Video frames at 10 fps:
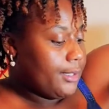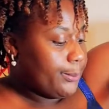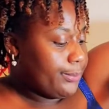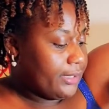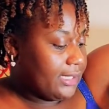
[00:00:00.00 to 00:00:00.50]

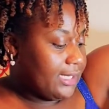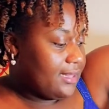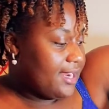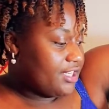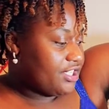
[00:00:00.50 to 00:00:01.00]
put it in
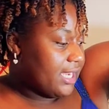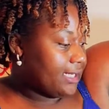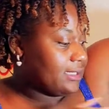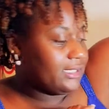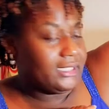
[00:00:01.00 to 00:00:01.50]
there
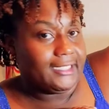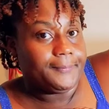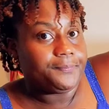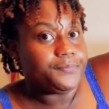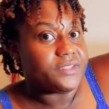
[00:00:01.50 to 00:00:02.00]
gently,
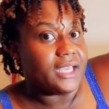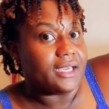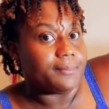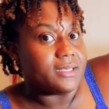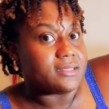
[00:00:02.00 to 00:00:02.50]
take
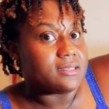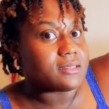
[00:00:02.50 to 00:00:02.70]
a business